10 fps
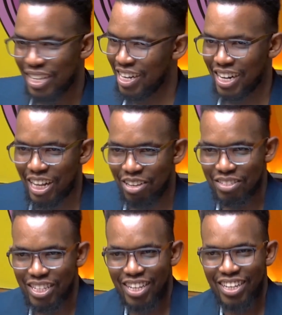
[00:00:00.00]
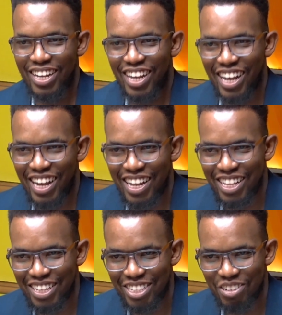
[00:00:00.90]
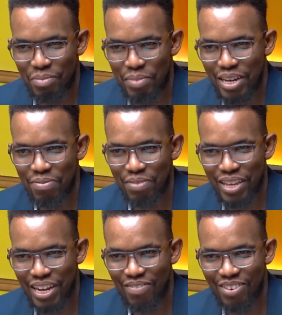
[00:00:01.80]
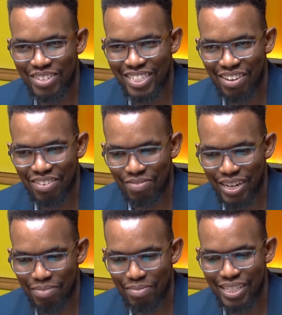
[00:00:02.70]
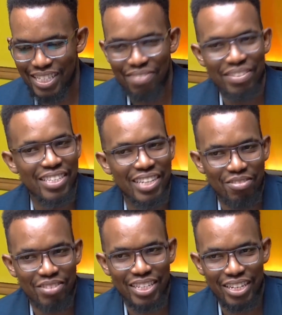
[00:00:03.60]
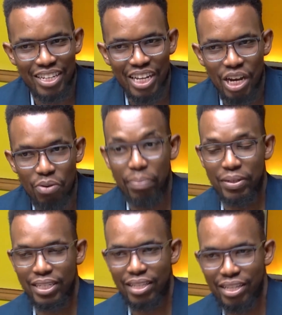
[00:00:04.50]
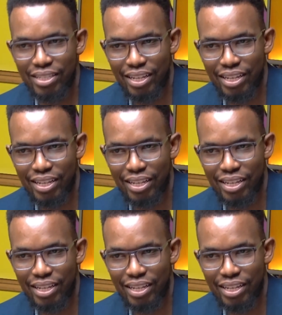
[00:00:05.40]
Like you say, shouldn't be any fear about money being safe in Saccos, and we appreciate the insights.